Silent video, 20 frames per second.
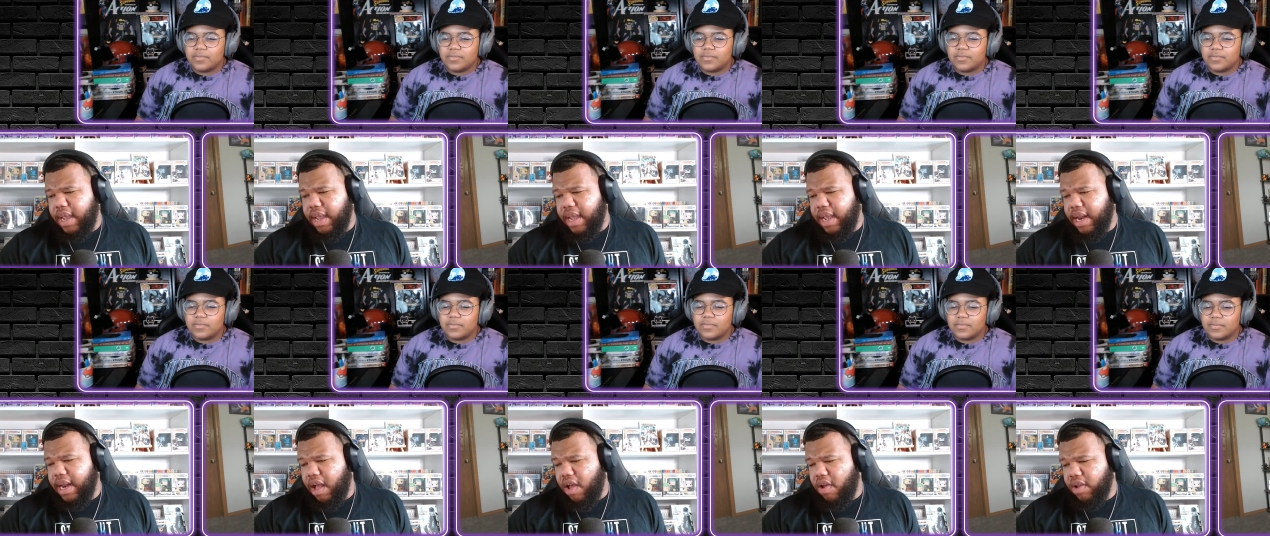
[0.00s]

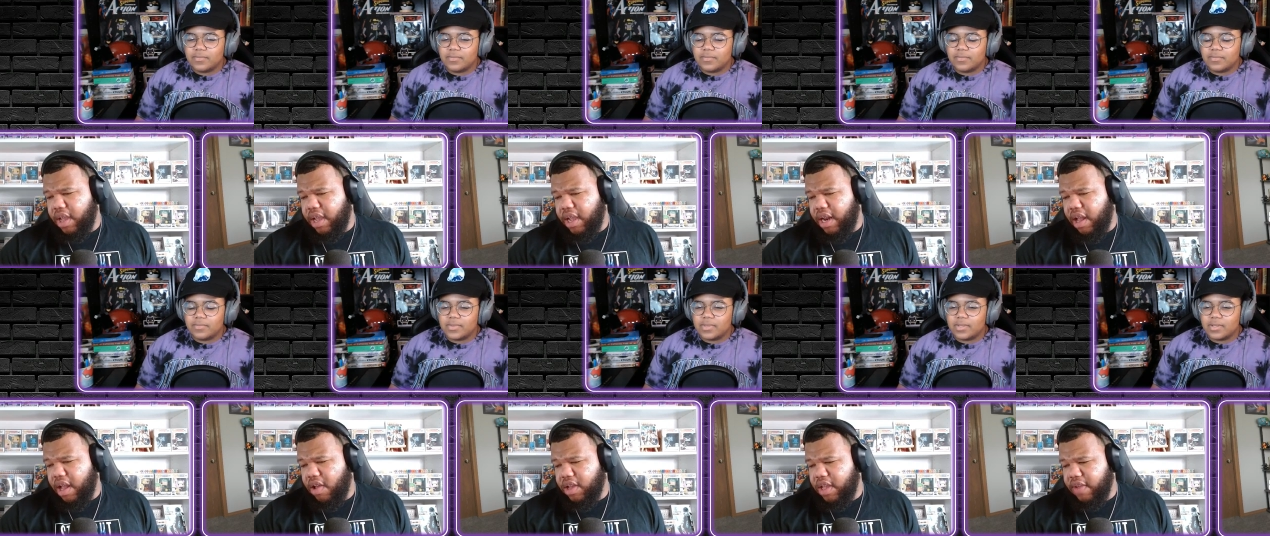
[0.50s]
Speaker 1: And I'll and
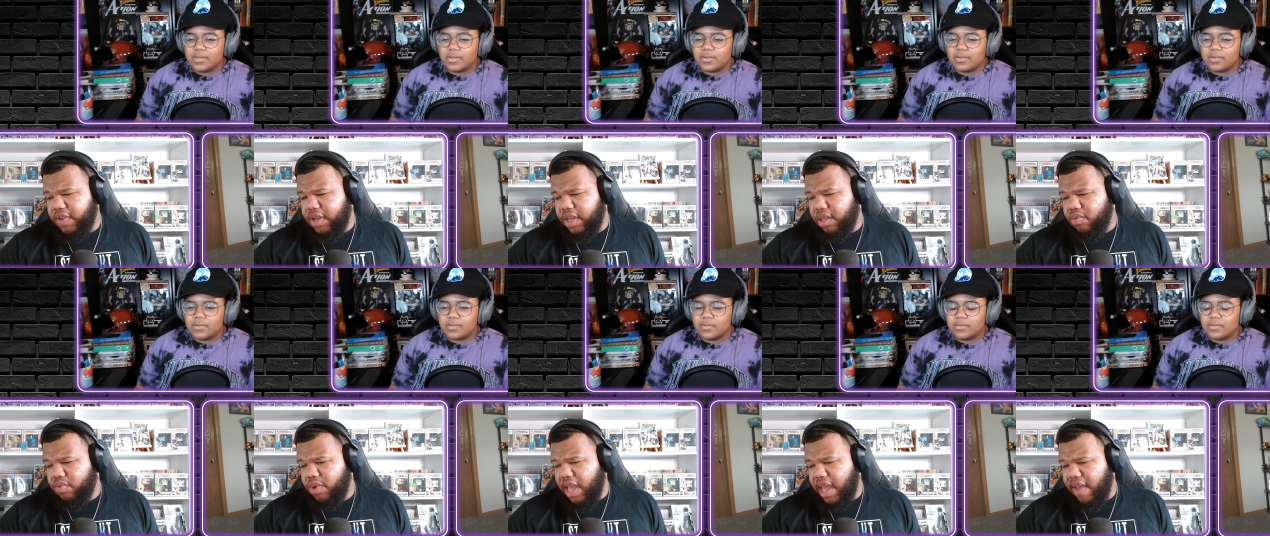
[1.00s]
I'll give it
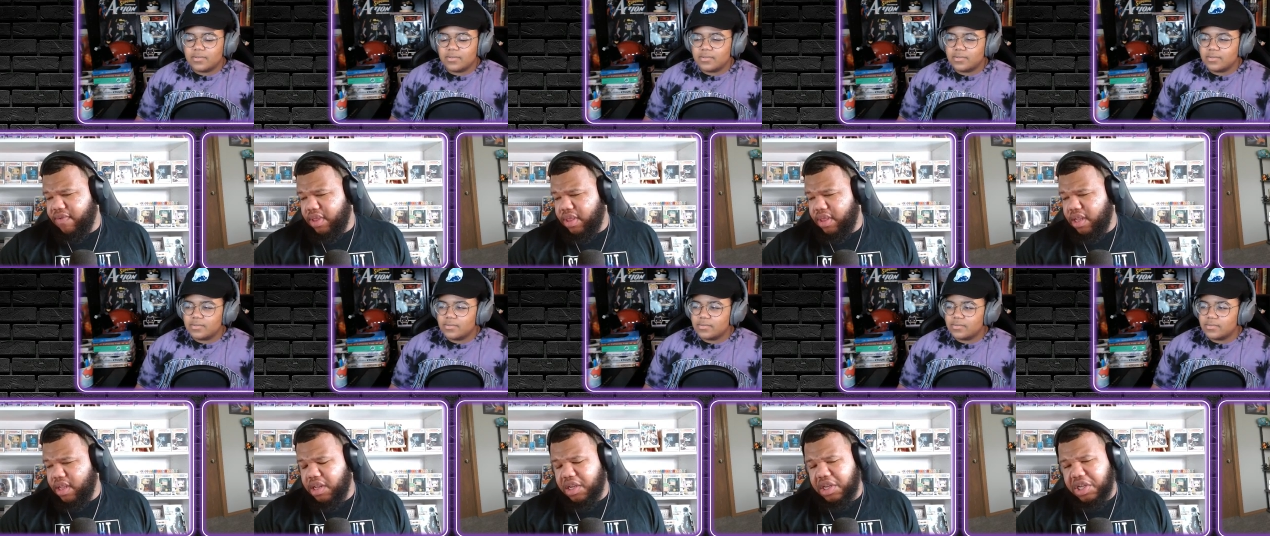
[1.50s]
this: we haven't
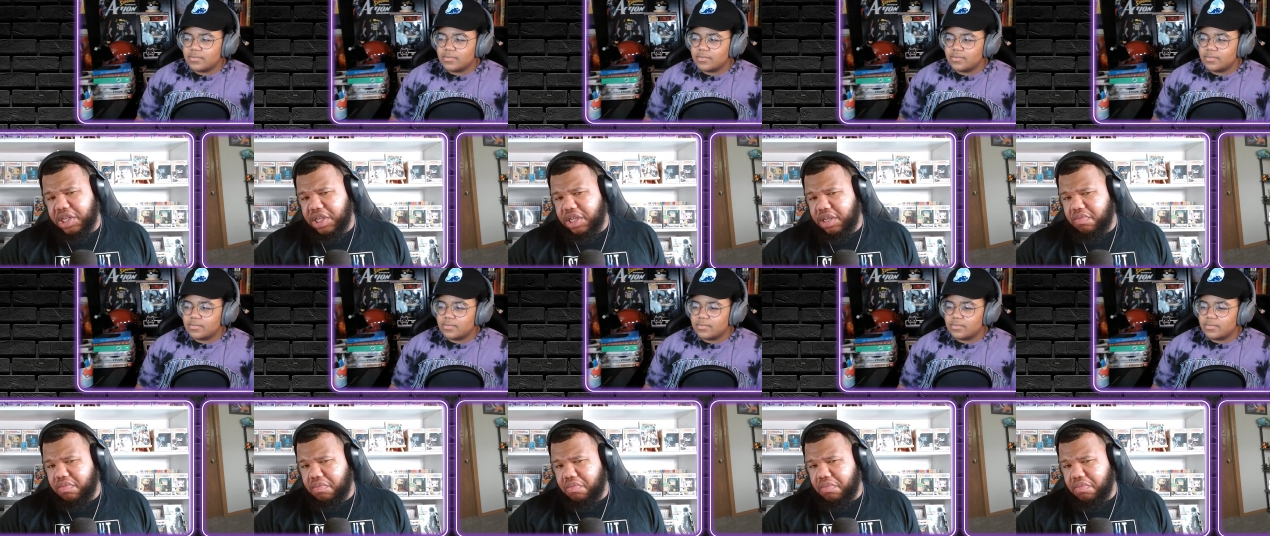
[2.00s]
seen a good